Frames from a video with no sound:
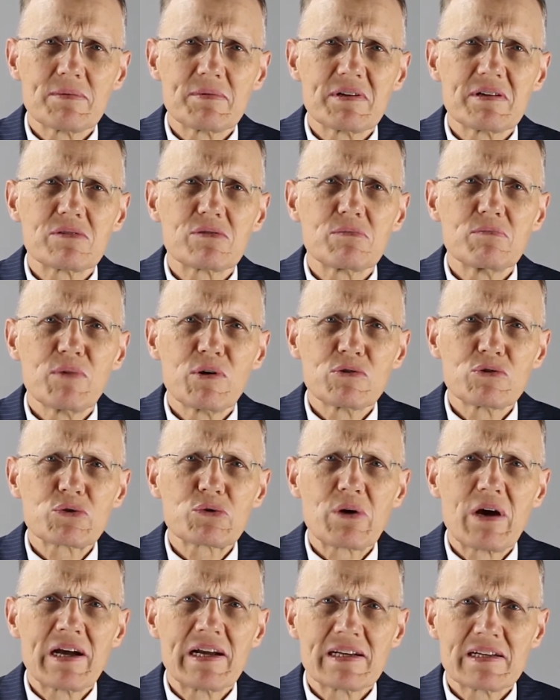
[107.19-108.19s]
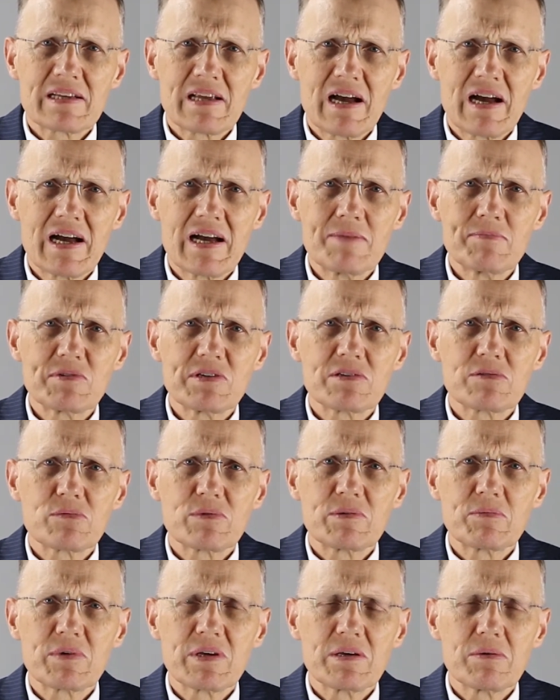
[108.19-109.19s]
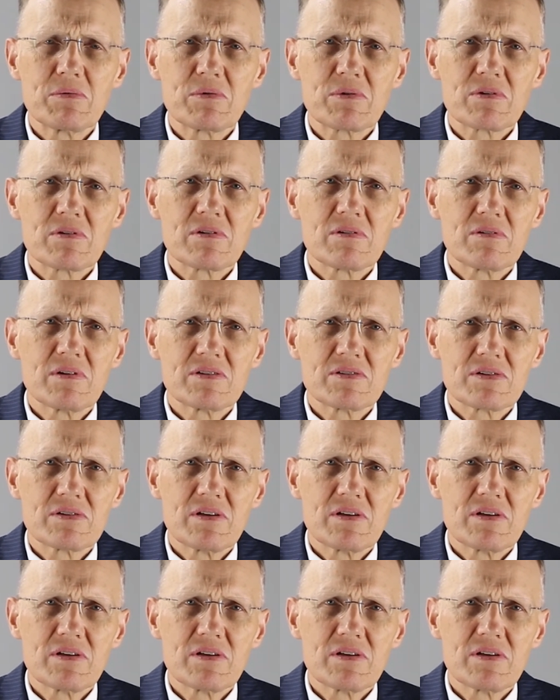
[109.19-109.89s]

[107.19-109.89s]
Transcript: of the most trying times is when we were